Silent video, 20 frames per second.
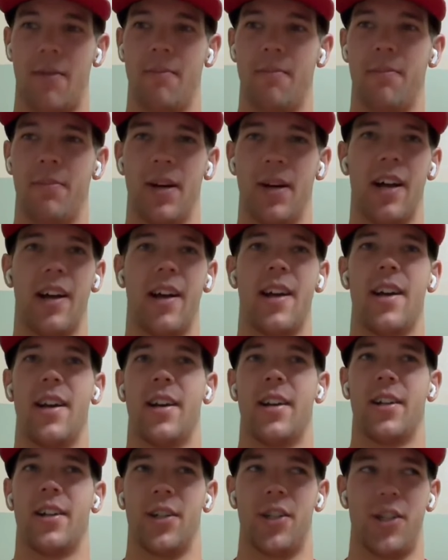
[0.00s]
jump, but
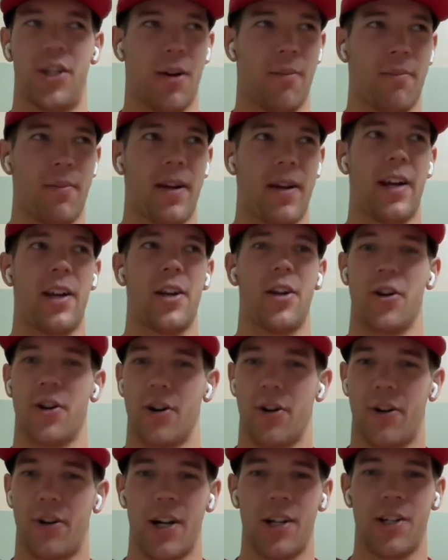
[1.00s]
jumping
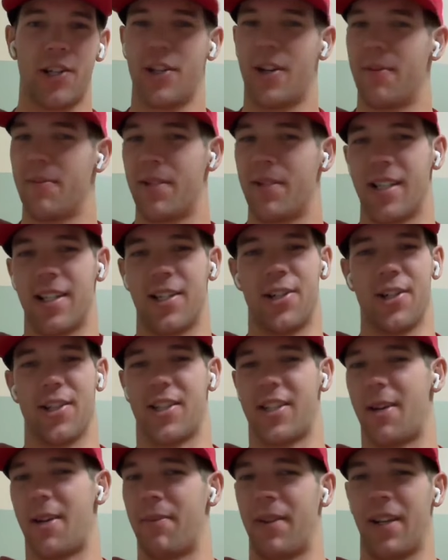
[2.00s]
endurocross jumps is
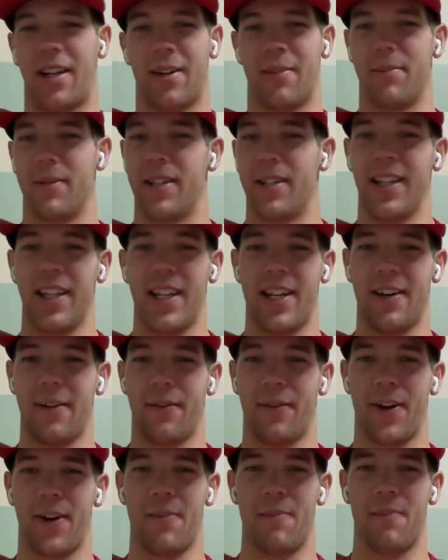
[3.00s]
just something completely
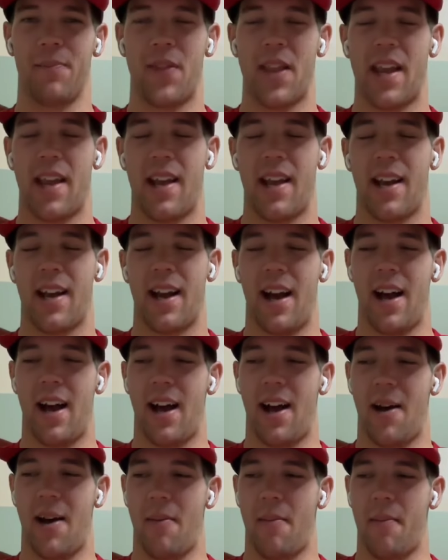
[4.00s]
different.
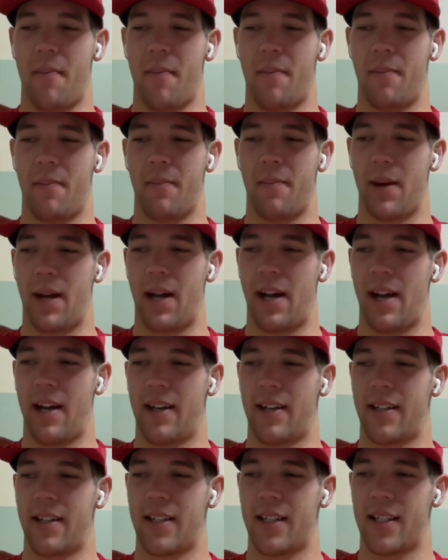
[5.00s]
Um,
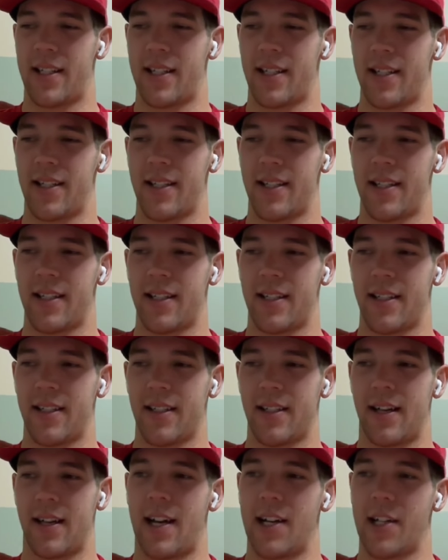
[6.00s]
but
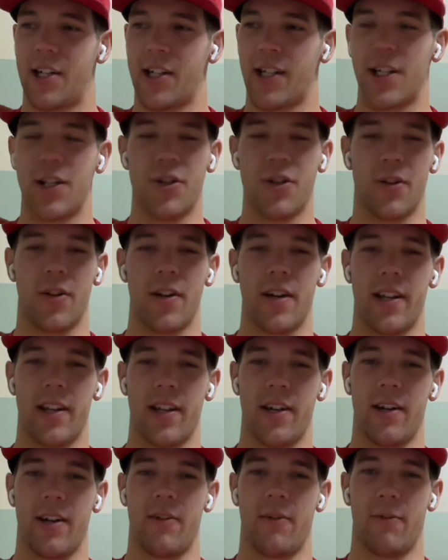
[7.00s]
I just enjoy
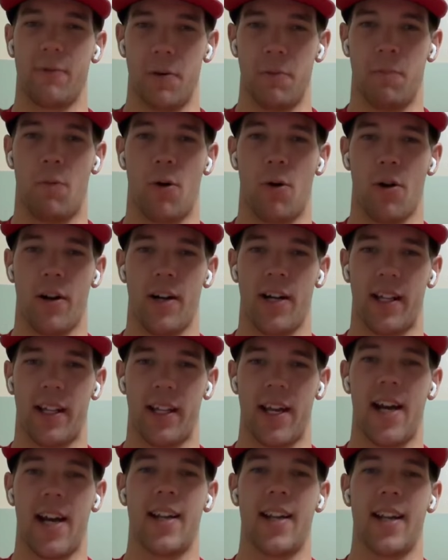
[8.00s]
the reward at
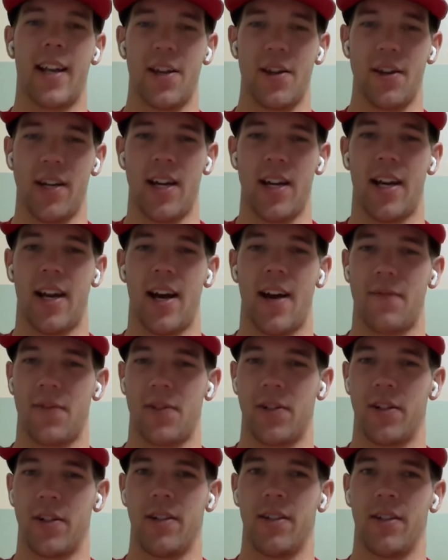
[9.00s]
the end that you get
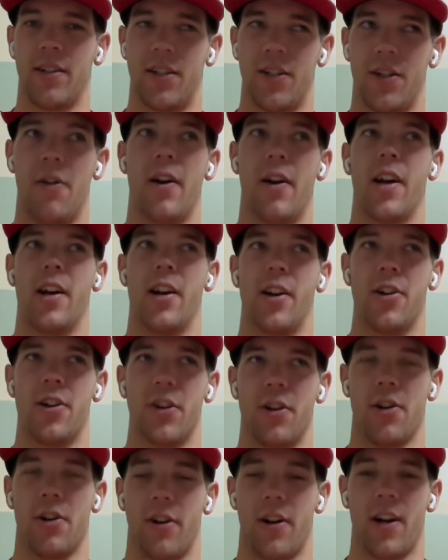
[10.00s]
after doing an
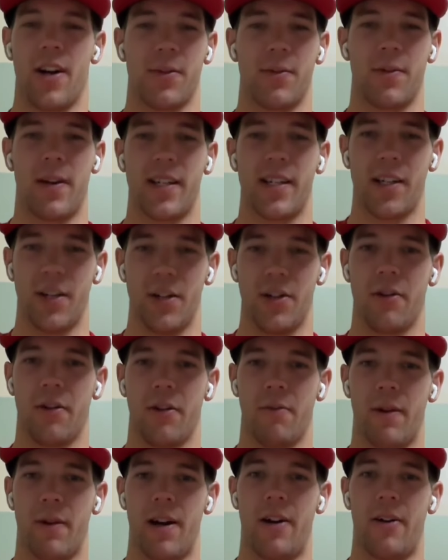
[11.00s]
endurocross race and
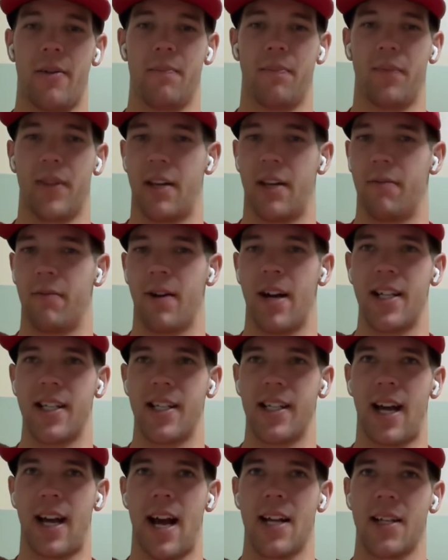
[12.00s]
doing well. The
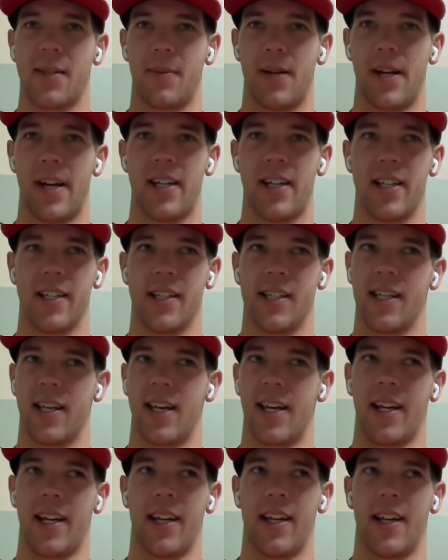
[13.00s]
racing aspect is
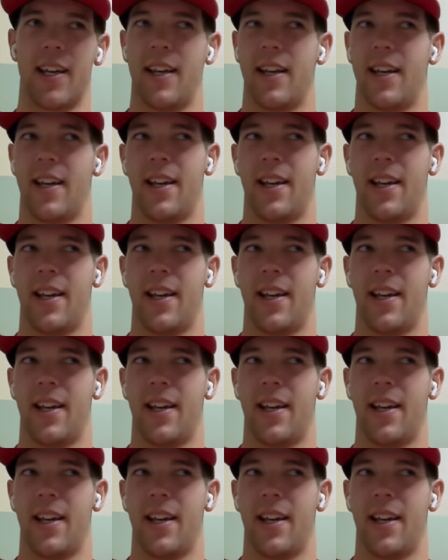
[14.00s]
like